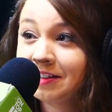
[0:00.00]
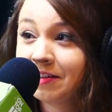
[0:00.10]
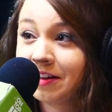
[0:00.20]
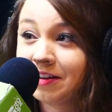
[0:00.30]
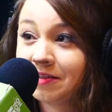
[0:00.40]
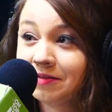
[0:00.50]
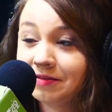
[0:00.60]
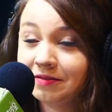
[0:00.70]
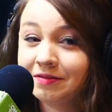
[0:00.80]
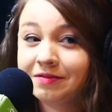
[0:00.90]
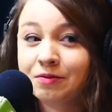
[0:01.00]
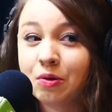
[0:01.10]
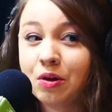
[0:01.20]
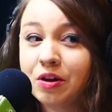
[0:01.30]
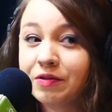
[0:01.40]
So they don't
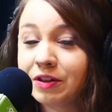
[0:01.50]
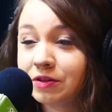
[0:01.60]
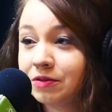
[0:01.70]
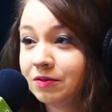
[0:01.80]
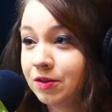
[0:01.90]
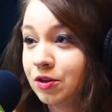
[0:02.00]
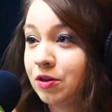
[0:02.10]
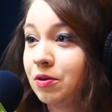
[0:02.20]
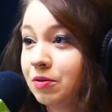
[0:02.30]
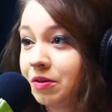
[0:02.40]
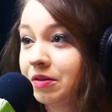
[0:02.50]
roll over and choke.